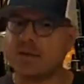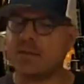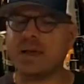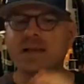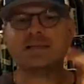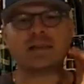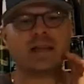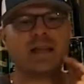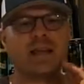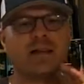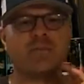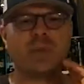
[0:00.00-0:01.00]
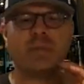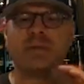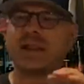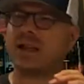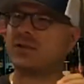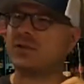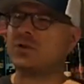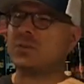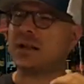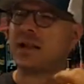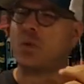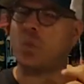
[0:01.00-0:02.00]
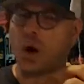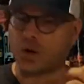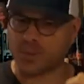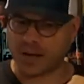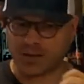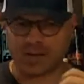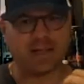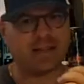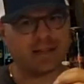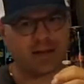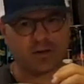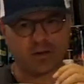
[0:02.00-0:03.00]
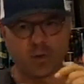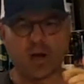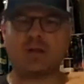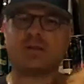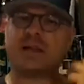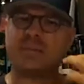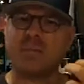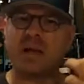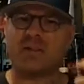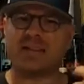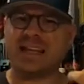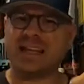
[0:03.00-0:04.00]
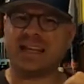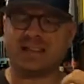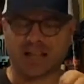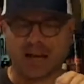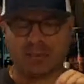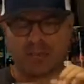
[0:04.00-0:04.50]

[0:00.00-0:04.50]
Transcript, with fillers: Man, slight hint of maybe like a little bit like watermelon in there as well, like melony type